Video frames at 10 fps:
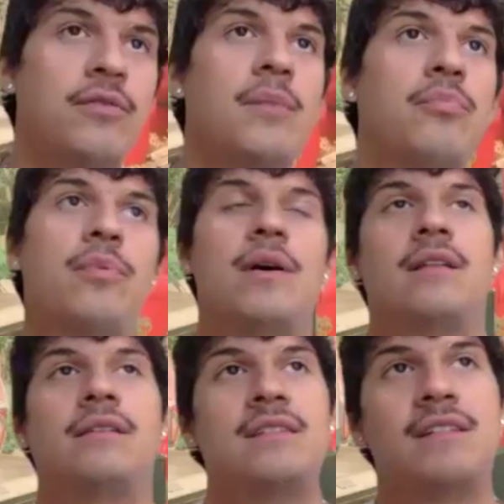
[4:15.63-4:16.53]
up
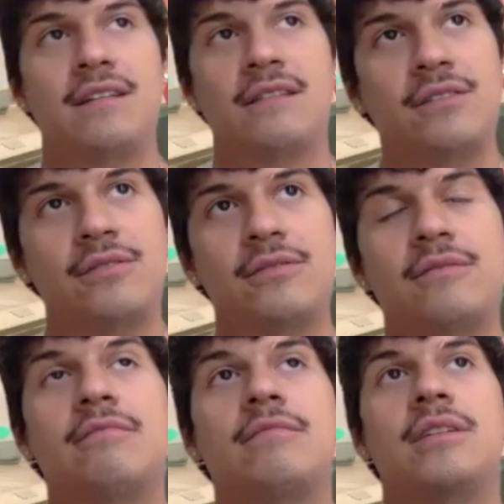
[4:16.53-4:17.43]
listening
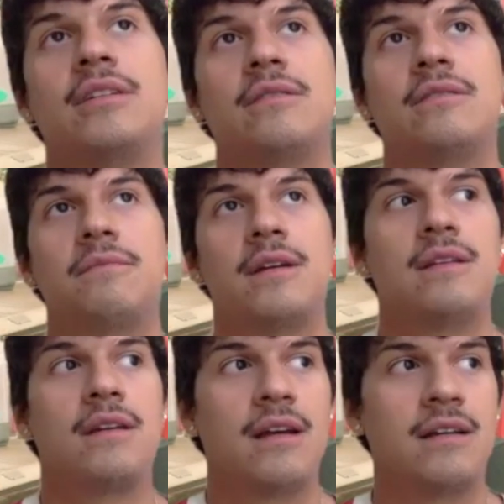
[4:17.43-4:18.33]
to
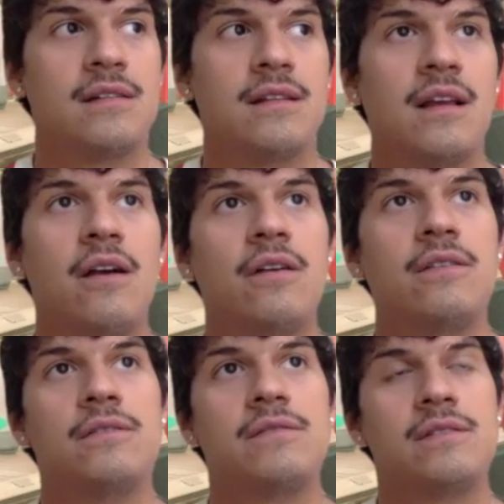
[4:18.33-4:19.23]
romanticas and like all
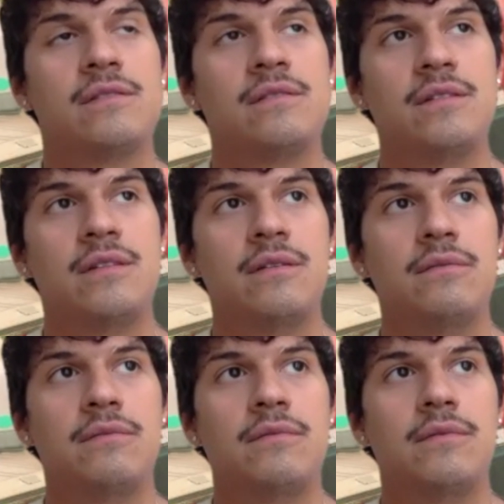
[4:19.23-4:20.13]
those
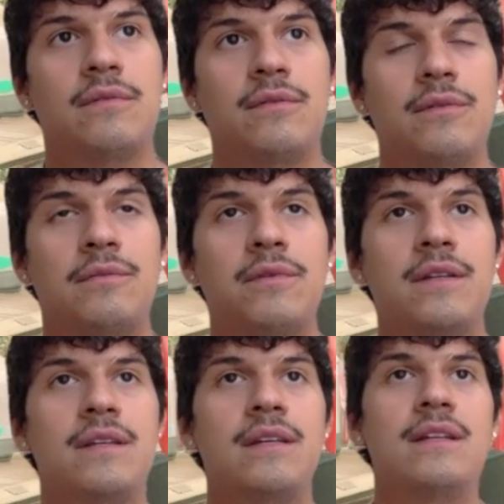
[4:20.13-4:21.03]

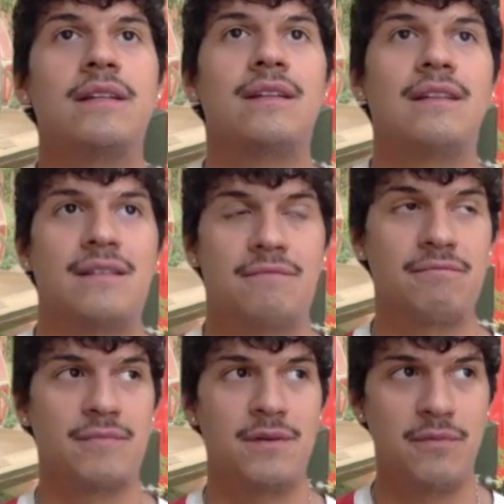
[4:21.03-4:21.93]
really
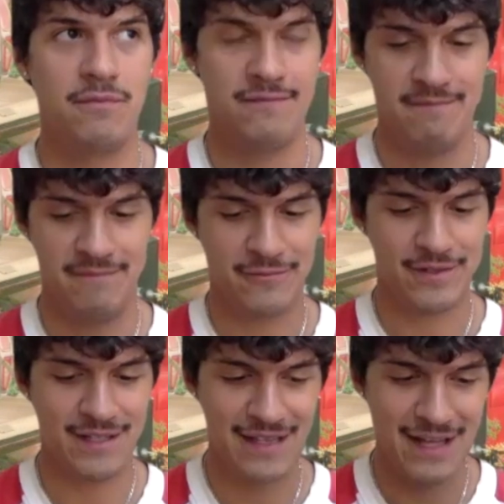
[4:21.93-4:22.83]

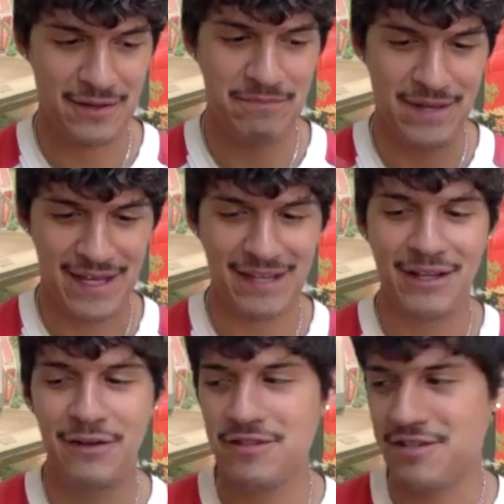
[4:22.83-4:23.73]
really like big
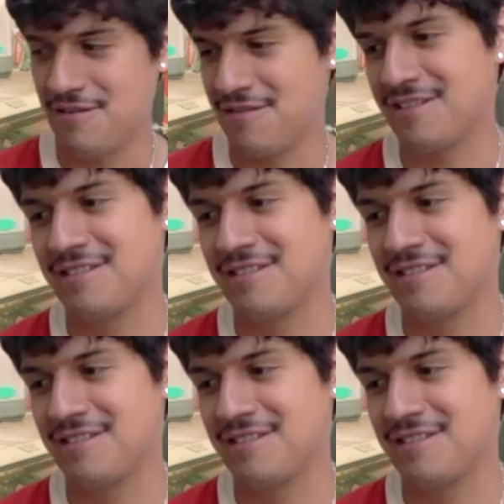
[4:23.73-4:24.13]
love songs.